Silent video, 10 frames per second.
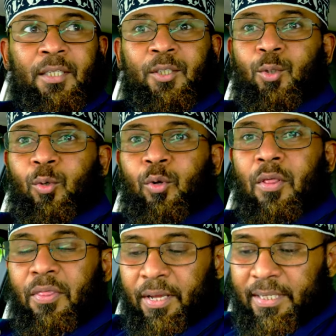So
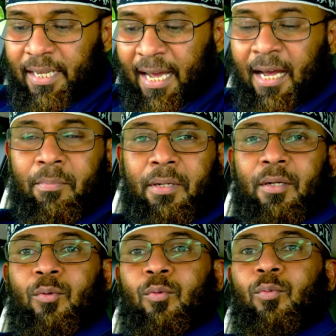this
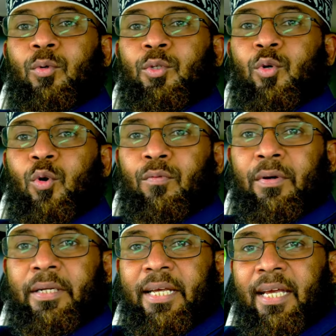Hamid was
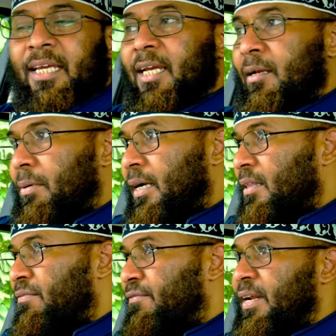overtaken by
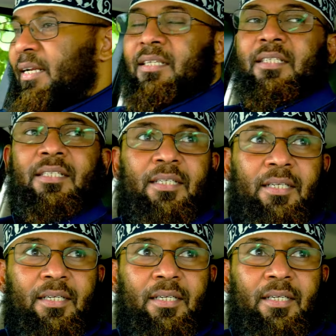the friends,